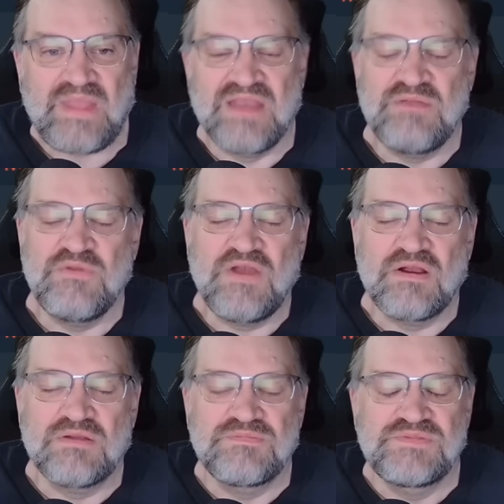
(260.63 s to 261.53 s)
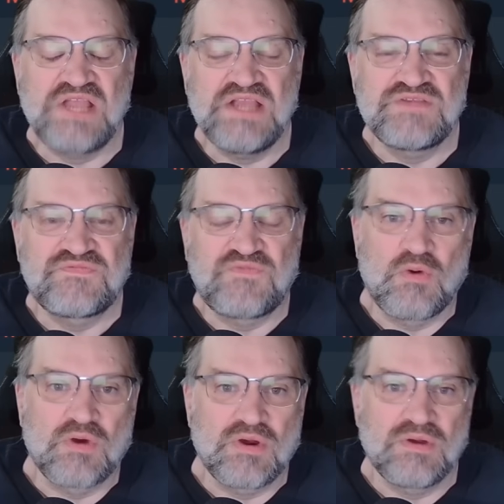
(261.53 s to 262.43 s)
And to be fair, stage
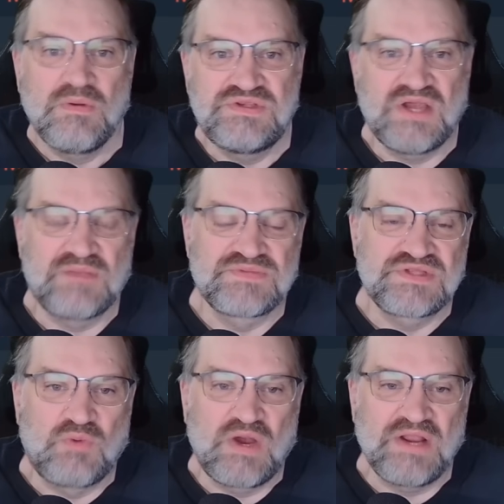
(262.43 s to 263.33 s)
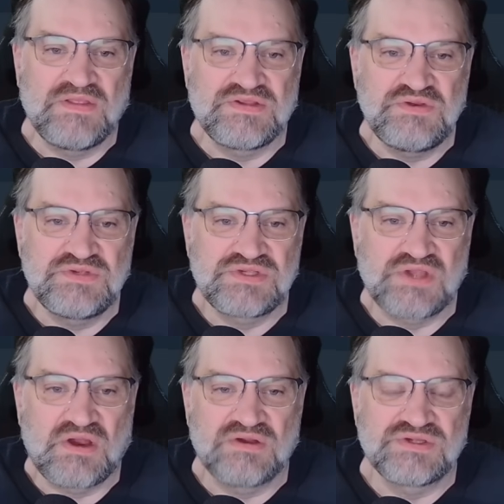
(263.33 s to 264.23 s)
4 dumps the 1 and the 2
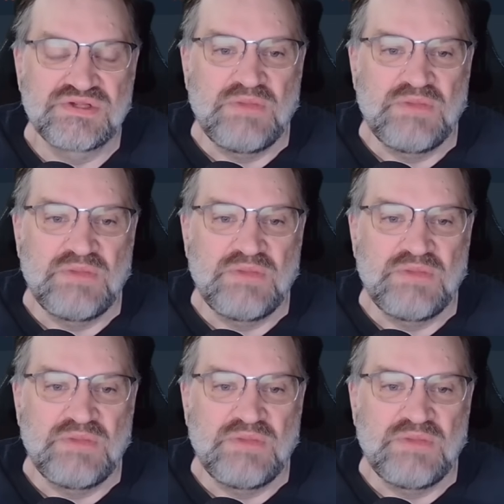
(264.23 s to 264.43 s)
stars,